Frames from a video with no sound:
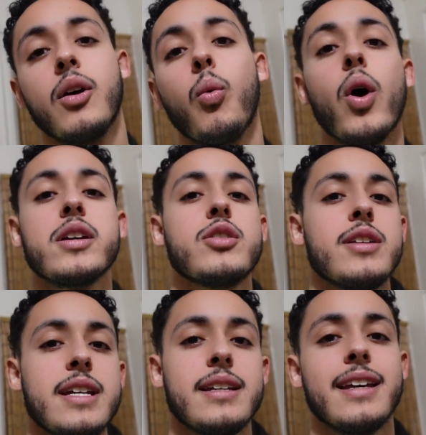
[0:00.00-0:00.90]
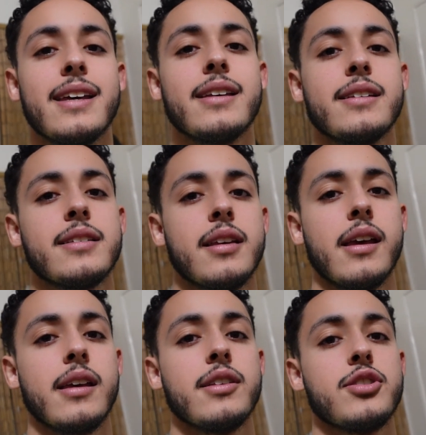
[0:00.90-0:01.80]
What your NEAT
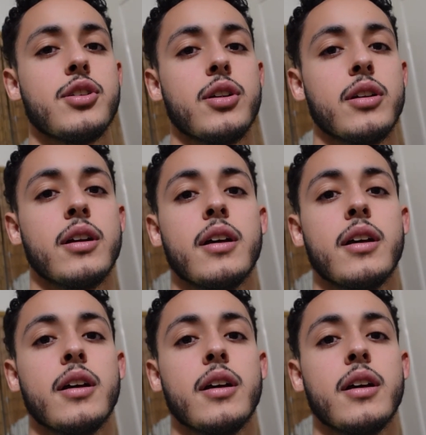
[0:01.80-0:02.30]
is your